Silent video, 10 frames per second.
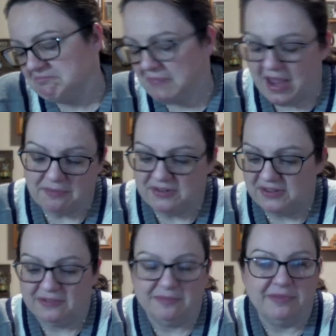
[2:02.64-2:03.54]

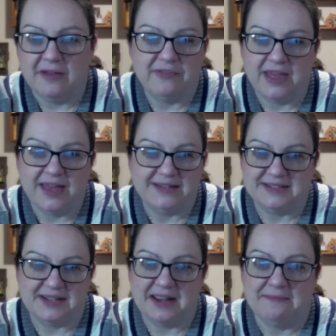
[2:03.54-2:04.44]
still love that
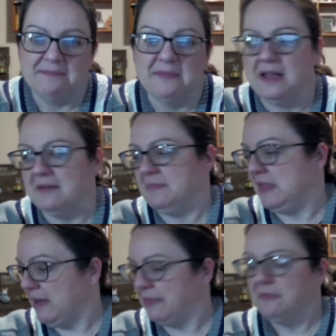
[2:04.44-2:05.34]
design. The
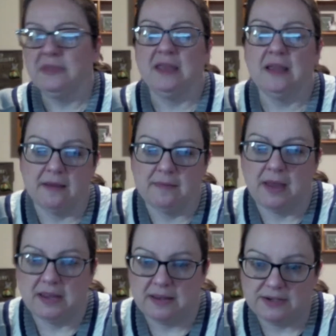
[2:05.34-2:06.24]
other thing
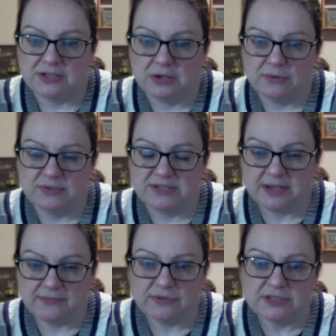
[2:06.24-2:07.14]
I showed
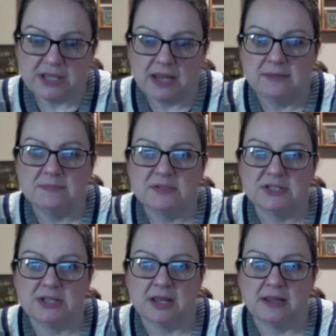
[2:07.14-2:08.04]
several times
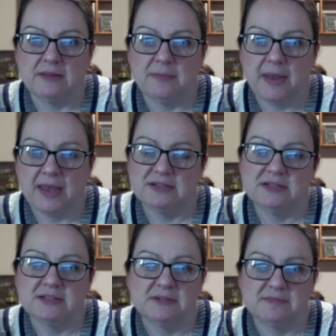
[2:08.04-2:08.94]
in the
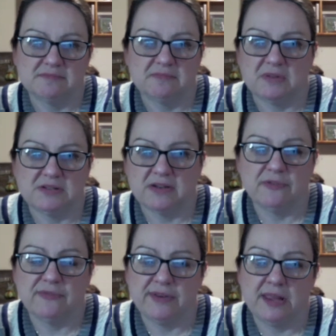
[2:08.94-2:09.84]
past
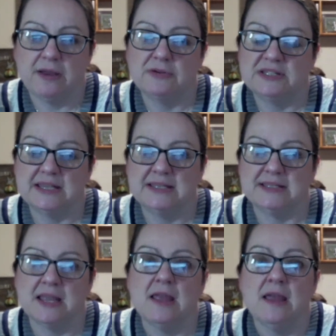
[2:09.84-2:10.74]
several videos is
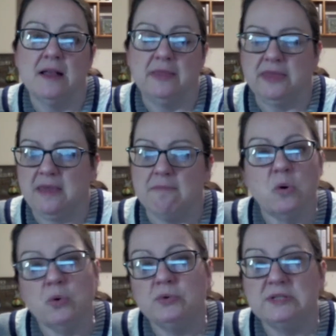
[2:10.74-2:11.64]
the
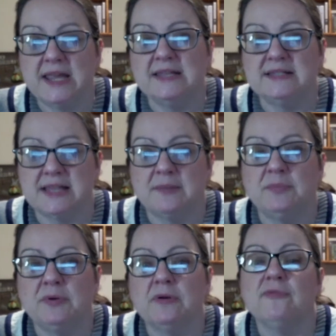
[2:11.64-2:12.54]
Moon Day
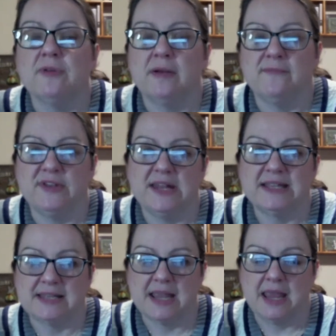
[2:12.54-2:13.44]
sampler from
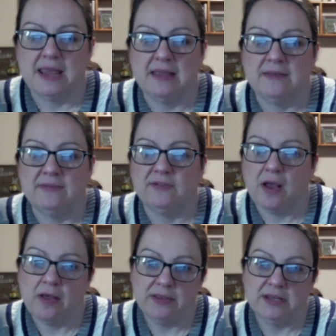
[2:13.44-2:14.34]
Vanessa Ann's
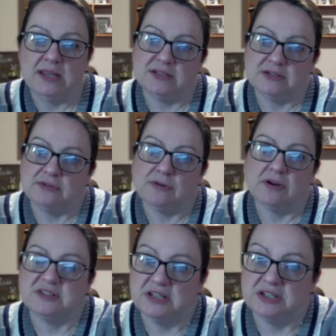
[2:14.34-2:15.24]
Holidays in Cross
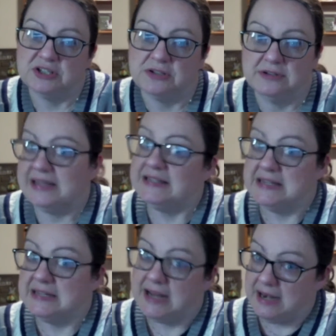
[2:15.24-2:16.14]
Stitch
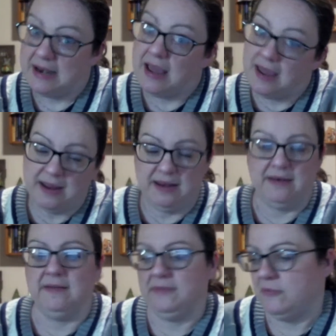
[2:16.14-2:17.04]
1989, going